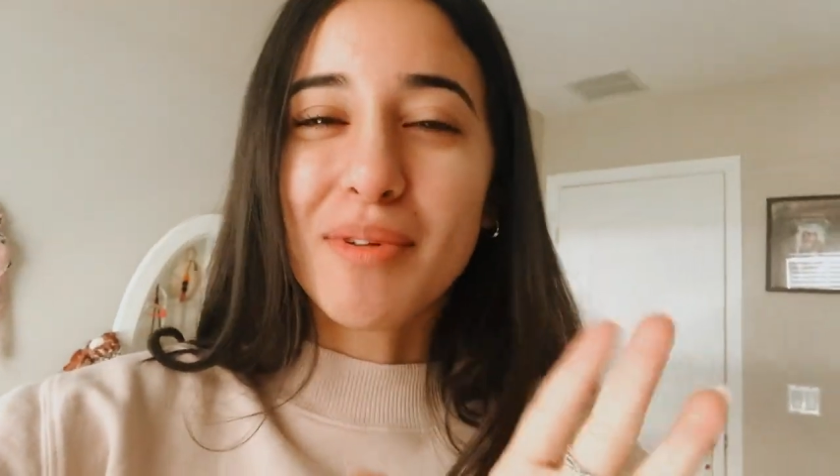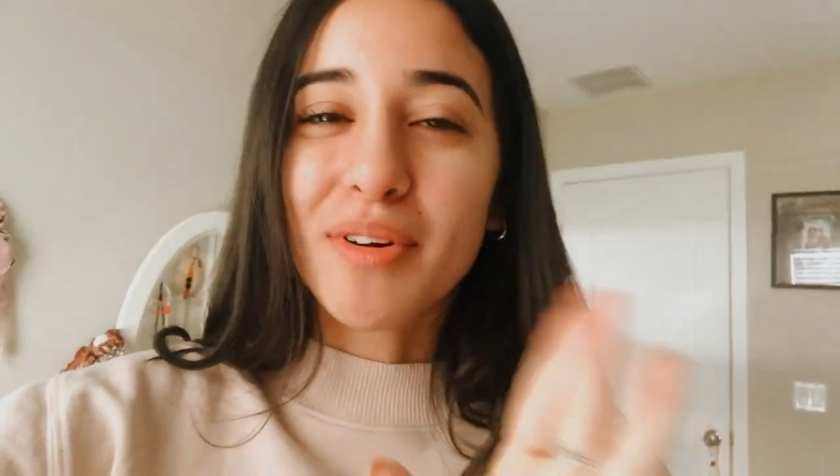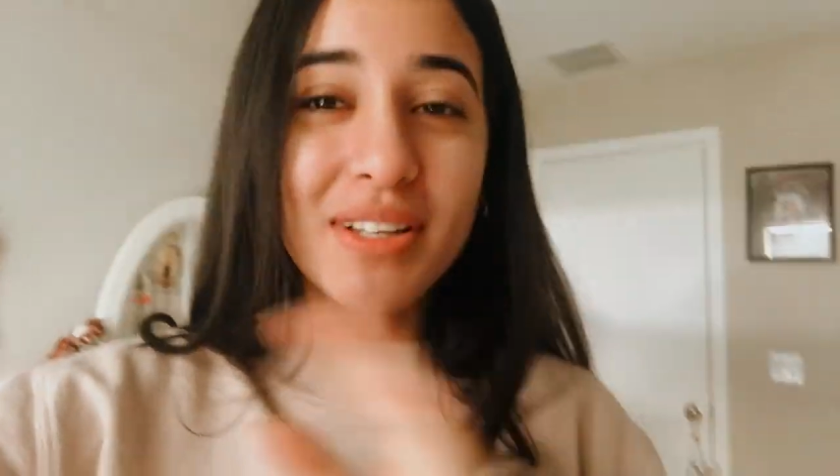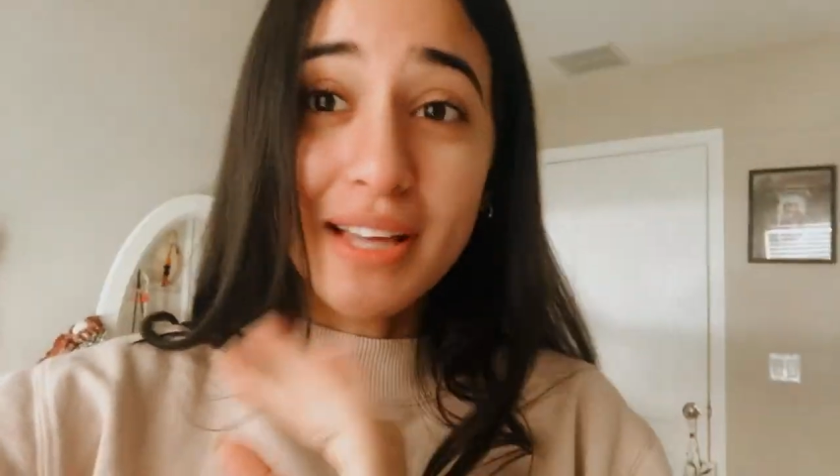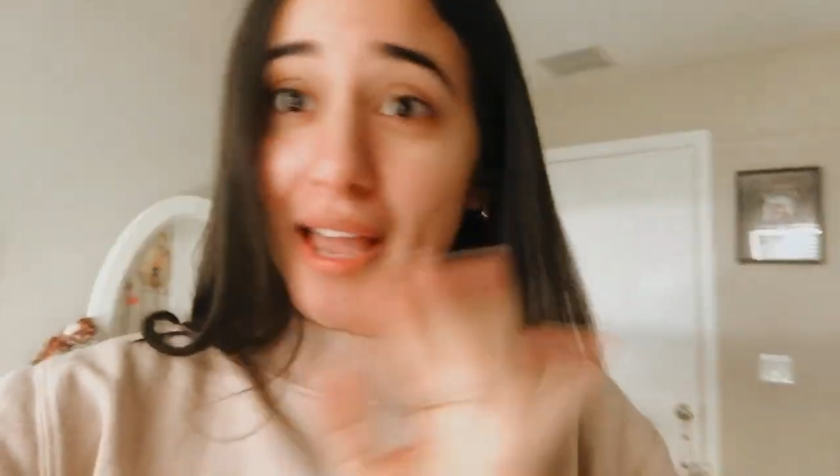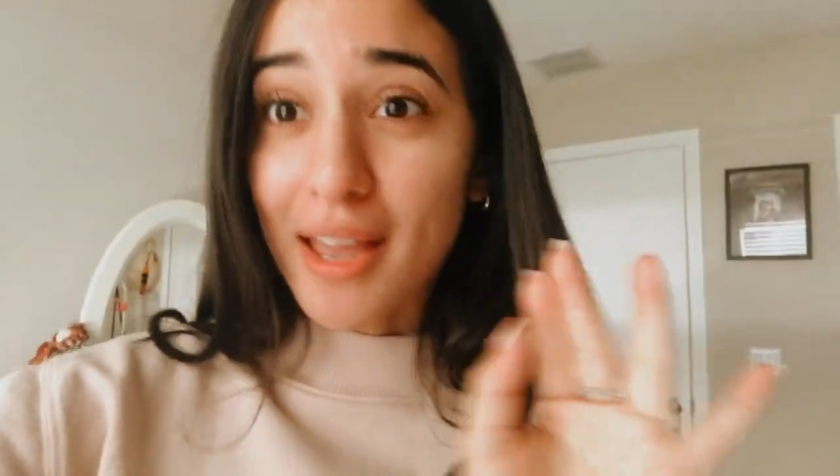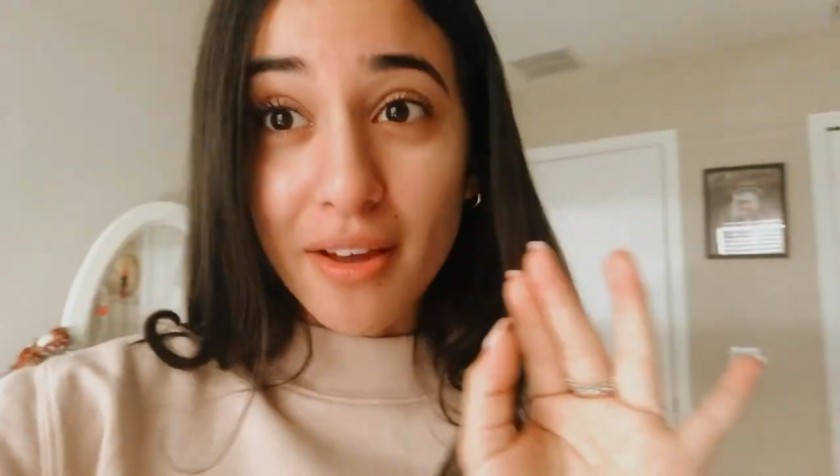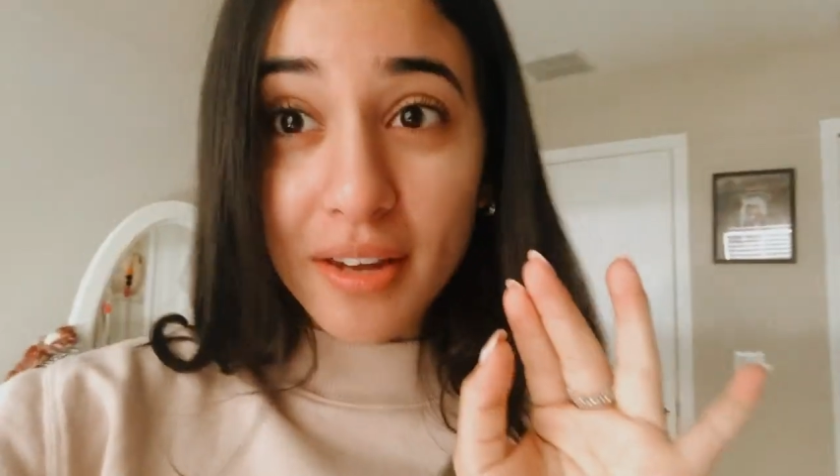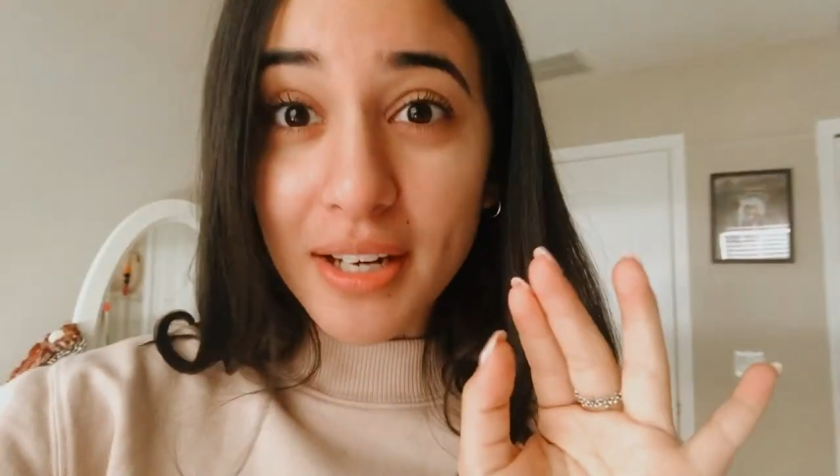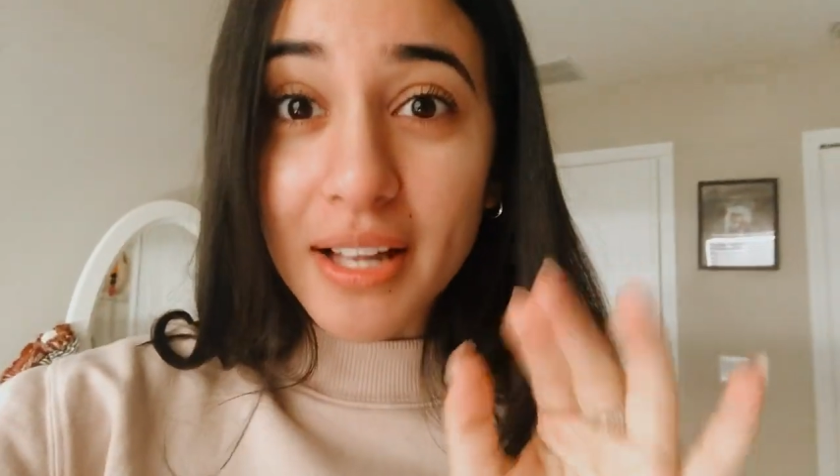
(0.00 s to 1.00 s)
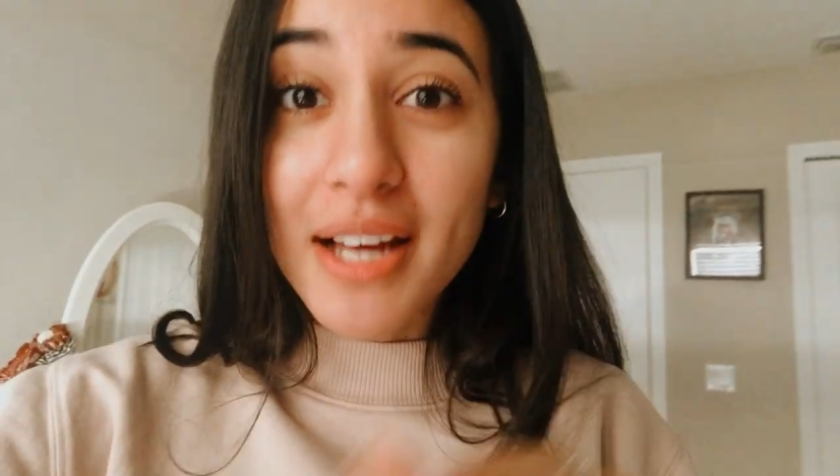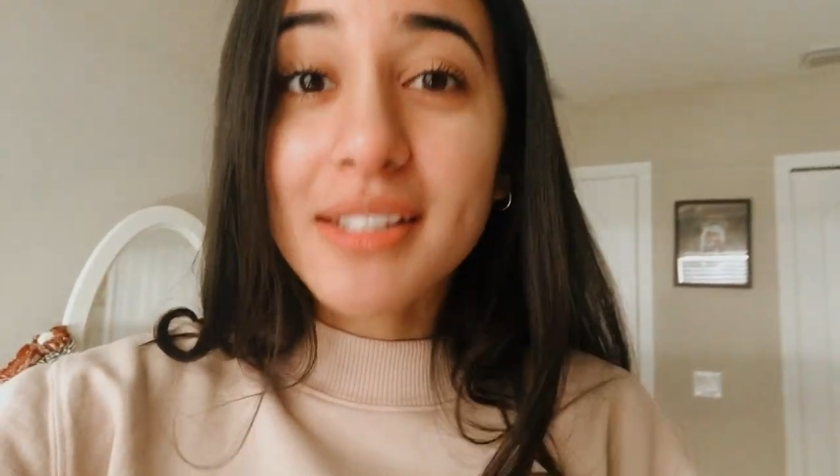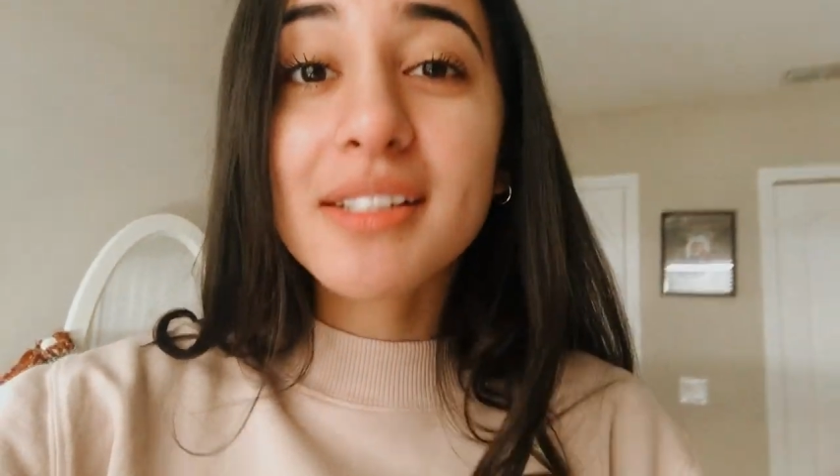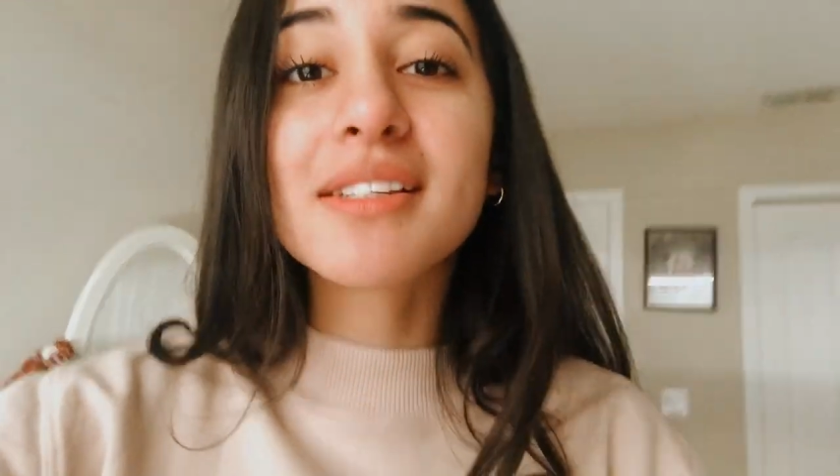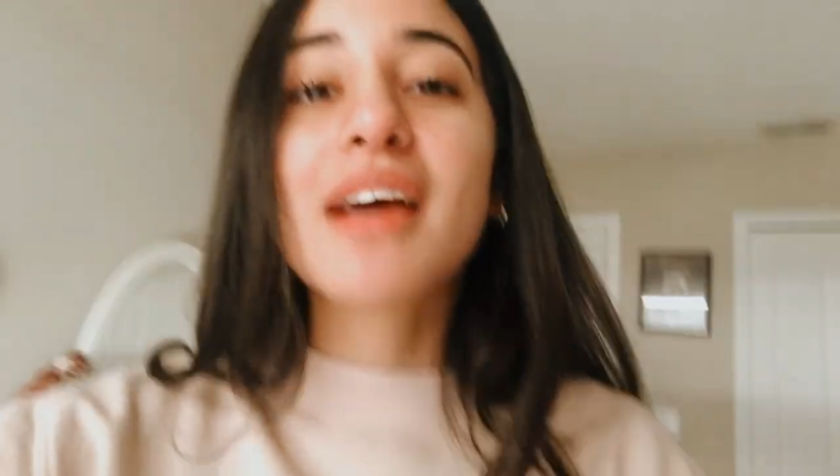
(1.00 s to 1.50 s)
no, because I hate online
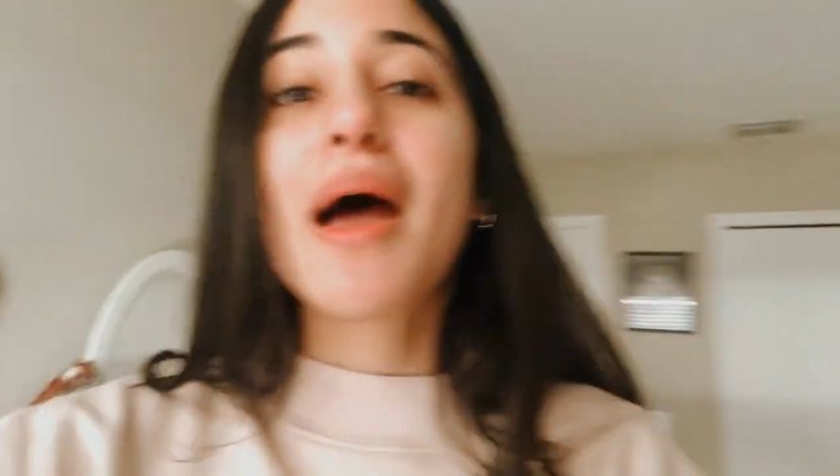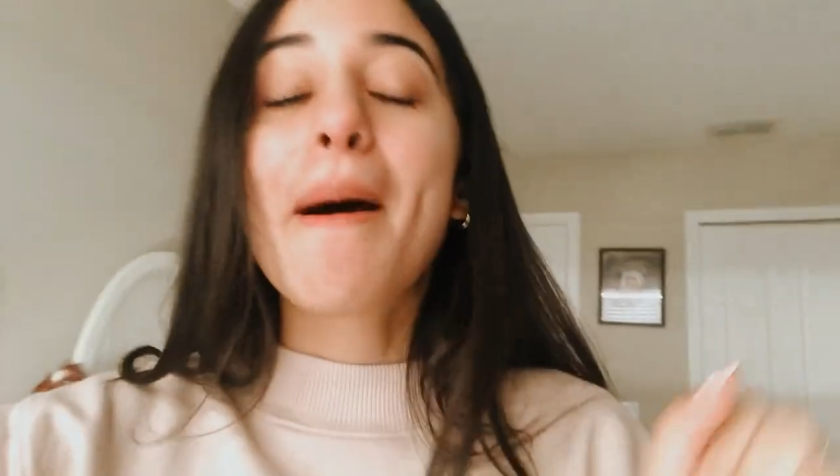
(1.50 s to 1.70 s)
classes.